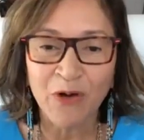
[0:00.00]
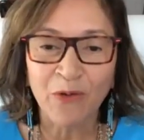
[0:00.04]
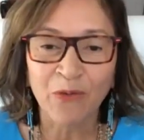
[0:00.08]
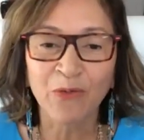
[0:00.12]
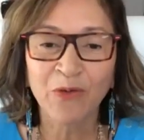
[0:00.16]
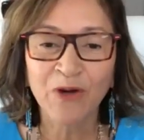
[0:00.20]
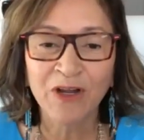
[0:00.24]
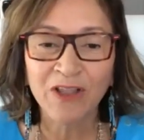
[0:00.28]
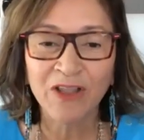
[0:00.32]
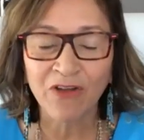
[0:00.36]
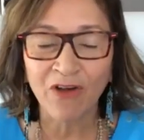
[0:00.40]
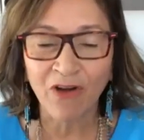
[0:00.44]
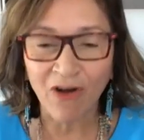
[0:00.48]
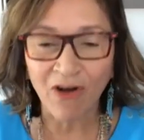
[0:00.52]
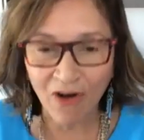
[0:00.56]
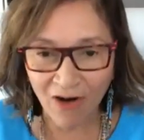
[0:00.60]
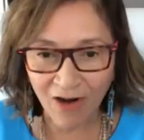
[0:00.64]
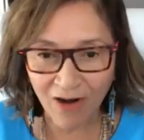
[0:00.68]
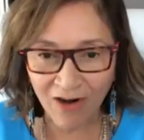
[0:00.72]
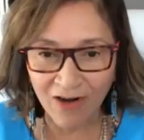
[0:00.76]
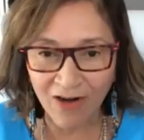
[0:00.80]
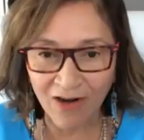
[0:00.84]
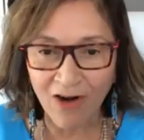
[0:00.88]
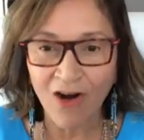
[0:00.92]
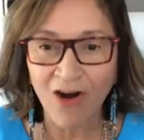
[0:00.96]
with
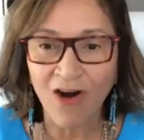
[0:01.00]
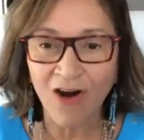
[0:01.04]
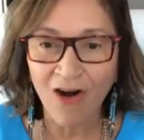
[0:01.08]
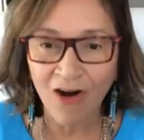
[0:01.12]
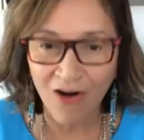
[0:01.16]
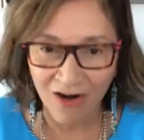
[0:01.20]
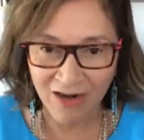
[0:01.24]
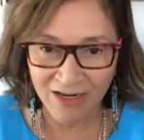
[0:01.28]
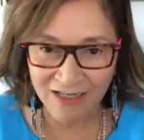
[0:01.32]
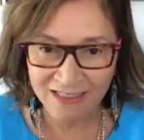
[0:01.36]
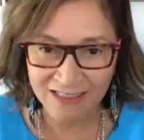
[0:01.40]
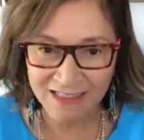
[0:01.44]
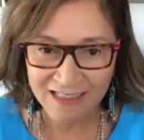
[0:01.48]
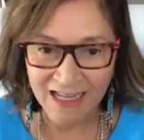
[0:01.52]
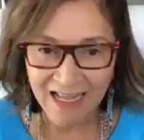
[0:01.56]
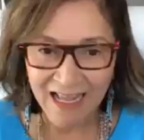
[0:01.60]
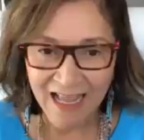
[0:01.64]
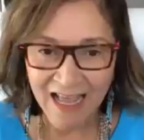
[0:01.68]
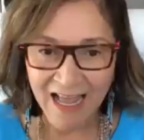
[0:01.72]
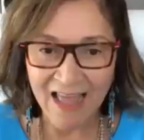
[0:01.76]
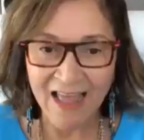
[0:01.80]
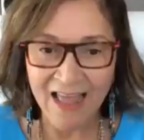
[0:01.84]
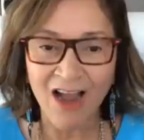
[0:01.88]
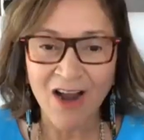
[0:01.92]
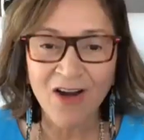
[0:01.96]
our hearts,
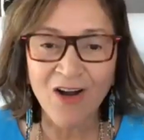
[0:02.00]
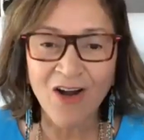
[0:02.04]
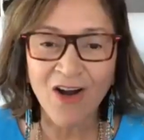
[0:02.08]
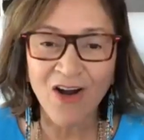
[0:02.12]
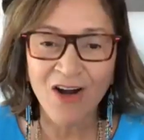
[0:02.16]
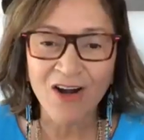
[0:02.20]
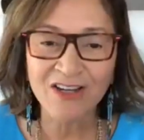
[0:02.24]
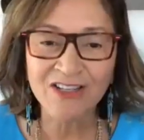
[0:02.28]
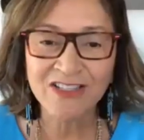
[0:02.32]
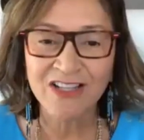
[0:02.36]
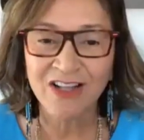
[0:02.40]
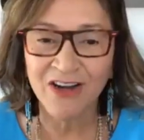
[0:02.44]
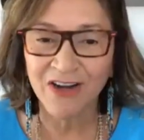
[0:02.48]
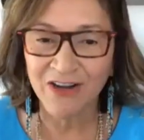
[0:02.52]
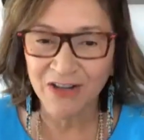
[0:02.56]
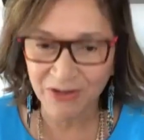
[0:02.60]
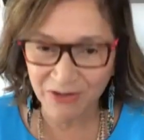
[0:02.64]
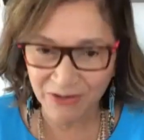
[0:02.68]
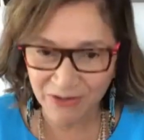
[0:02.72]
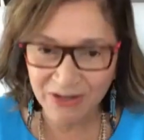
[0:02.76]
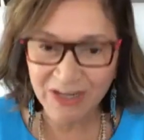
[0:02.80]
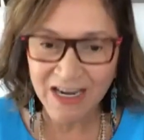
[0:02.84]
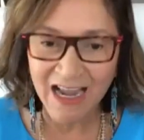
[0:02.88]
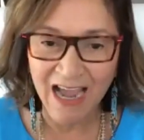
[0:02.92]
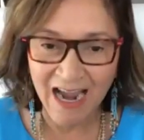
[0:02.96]
our hearts that are
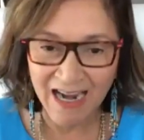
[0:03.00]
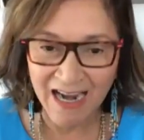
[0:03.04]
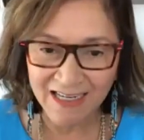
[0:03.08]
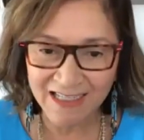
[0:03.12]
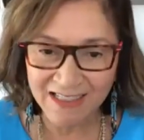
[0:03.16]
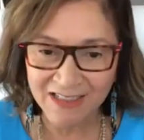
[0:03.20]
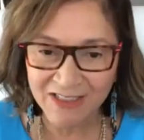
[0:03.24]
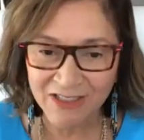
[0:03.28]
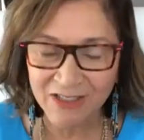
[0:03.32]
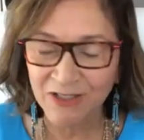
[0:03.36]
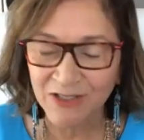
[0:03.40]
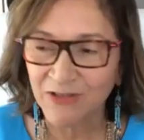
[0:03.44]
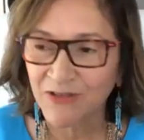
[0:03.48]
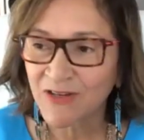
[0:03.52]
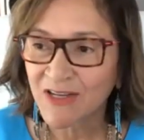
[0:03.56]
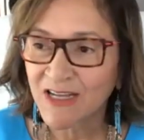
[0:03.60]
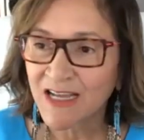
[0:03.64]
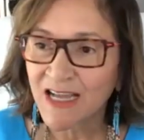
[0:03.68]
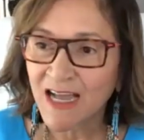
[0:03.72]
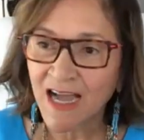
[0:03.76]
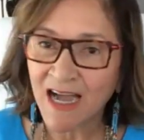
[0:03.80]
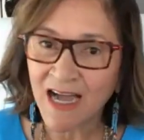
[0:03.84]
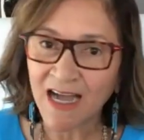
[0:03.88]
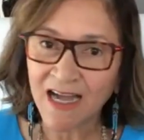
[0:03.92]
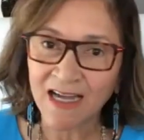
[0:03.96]
united to
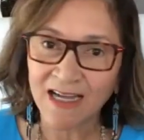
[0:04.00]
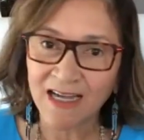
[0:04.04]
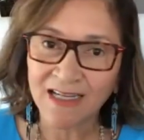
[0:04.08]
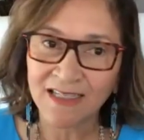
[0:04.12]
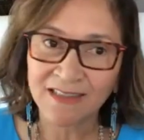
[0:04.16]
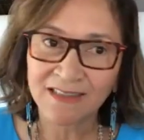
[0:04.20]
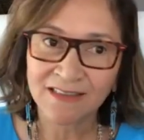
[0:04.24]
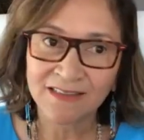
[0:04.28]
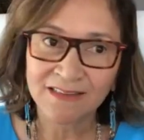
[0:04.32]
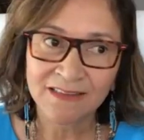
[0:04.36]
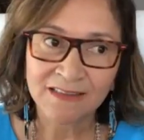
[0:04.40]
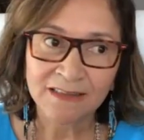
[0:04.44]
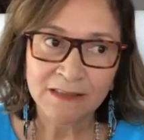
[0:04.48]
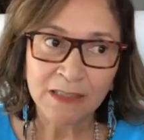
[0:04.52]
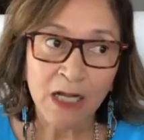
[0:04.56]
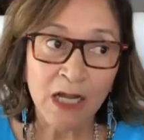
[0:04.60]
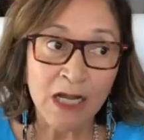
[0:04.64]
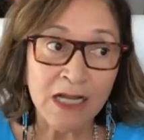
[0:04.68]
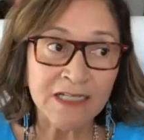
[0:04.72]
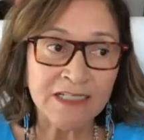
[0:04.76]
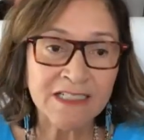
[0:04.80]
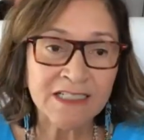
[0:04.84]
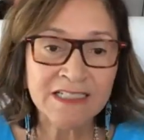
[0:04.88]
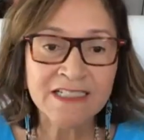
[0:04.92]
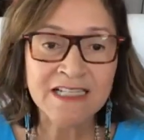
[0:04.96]
uh,
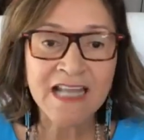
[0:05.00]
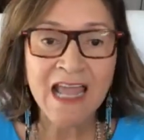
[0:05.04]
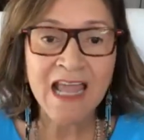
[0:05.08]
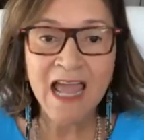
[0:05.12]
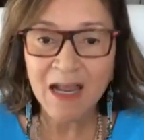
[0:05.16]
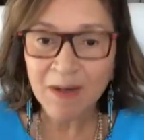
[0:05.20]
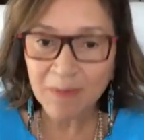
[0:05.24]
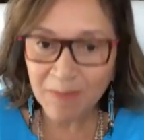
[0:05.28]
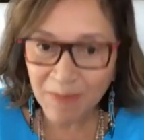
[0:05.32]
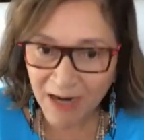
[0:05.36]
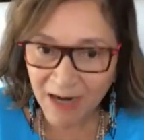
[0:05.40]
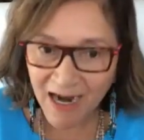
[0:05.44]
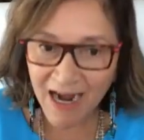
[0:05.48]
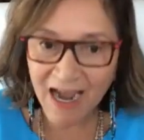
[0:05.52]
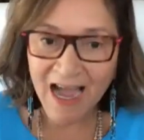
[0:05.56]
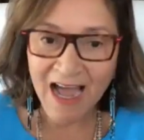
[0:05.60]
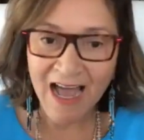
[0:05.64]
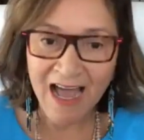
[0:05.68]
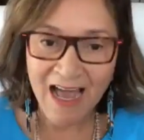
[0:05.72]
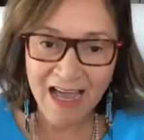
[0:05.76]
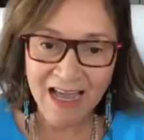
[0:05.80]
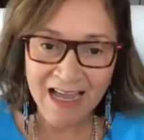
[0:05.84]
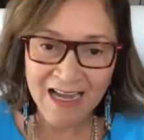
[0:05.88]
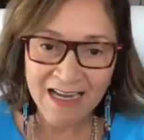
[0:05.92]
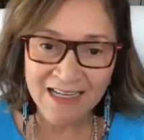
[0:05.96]
stand
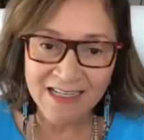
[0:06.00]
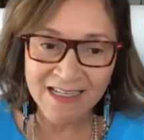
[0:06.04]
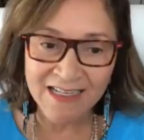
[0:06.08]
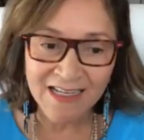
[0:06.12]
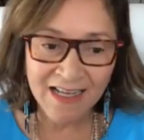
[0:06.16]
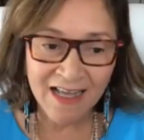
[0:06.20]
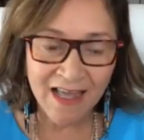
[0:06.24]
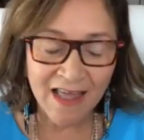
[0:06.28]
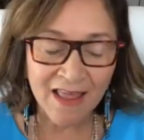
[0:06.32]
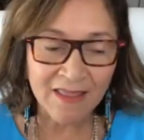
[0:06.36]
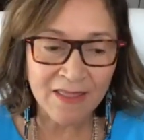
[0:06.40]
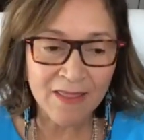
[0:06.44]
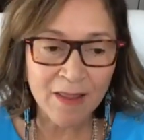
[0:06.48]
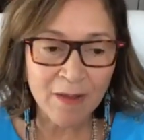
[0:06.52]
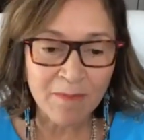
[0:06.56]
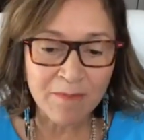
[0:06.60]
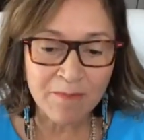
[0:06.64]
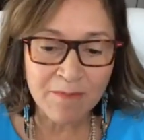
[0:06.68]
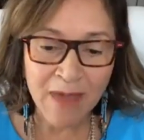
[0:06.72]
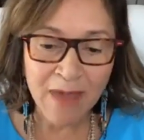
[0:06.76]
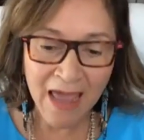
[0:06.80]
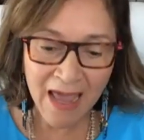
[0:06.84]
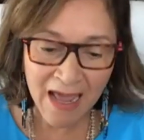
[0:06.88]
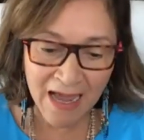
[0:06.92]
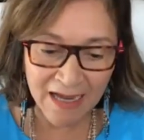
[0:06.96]
behind the
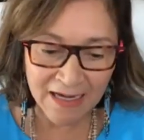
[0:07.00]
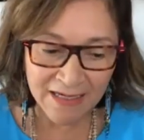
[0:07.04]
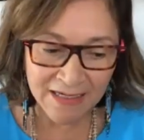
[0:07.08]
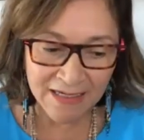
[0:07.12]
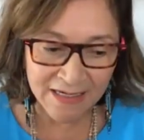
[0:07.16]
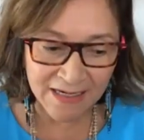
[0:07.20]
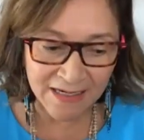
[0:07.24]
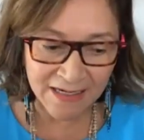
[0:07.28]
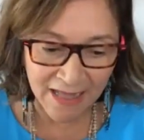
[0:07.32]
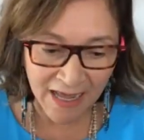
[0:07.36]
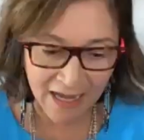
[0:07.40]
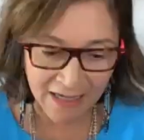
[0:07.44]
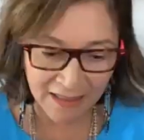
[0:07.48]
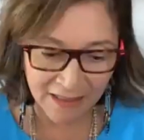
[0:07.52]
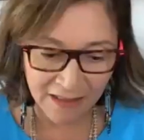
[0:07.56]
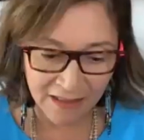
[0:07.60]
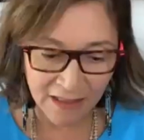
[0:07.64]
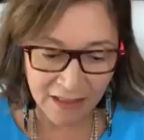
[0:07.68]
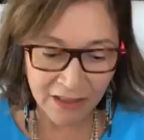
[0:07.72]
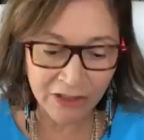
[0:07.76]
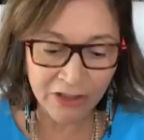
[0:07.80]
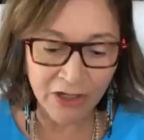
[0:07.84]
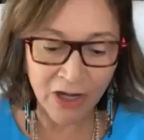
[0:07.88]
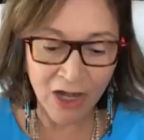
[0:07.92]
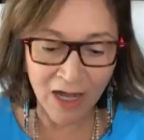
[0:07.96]
man that
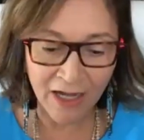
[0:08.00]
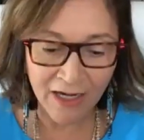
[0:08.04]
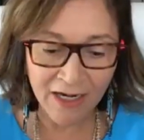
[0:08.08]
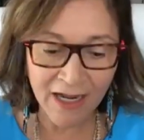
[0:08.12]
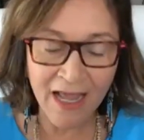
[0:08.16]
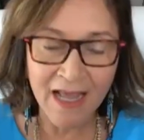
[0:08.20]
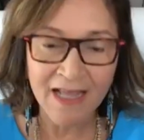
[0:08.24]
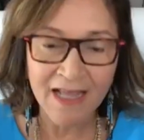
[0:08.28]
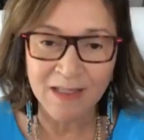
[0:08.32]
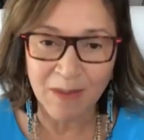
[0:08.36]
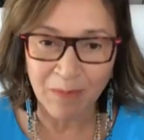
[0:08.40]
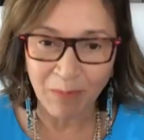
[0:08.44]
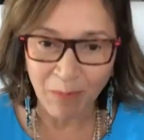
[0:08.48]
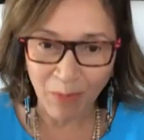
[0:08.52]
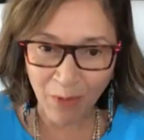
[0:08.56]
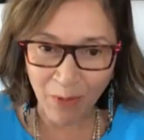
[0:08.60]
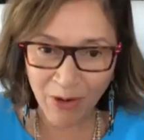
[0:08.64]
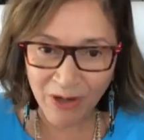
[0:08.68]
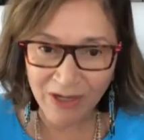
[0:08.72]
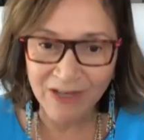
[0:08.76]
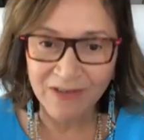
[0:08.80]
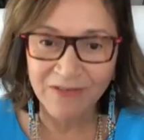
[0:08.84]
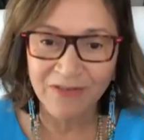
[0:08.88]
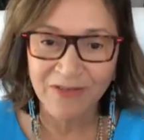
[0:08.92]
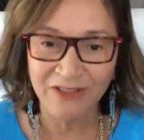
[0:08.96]
God has
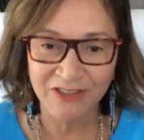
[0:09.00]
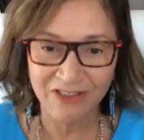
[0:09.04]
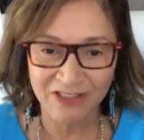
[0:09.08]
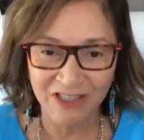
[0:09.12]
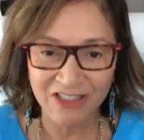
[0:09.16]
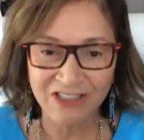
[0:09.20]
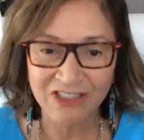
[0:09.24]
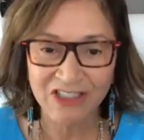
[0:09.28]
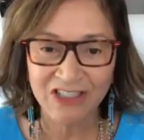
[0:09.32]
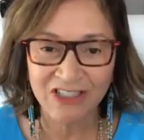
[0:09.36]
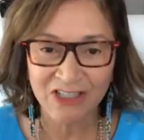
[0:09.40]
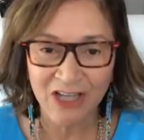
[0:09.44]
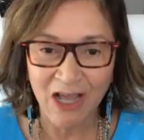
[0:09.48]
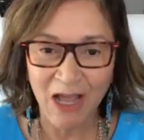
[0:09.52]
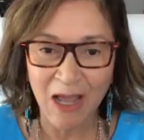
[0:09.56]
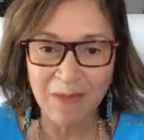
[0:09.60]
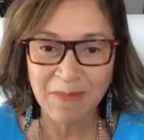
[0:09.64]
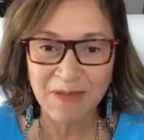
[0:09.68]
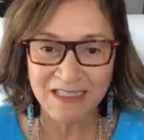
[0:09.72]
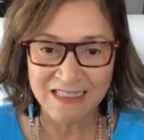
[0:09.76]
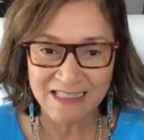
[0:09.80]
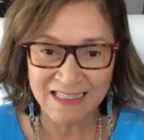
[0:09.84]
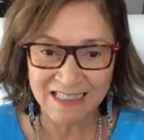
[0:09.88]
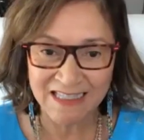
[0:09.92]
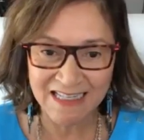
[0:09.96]
appointed for such a time
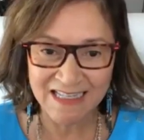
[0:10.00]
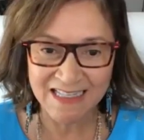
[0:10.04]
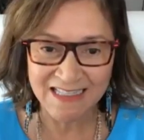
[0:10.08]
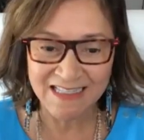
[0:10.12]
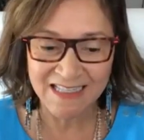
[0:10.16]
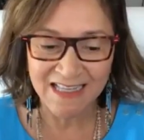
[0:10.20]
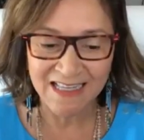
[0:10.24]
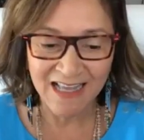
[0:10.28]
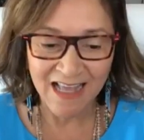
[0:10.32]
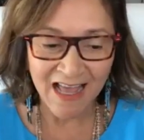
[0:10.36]
as this.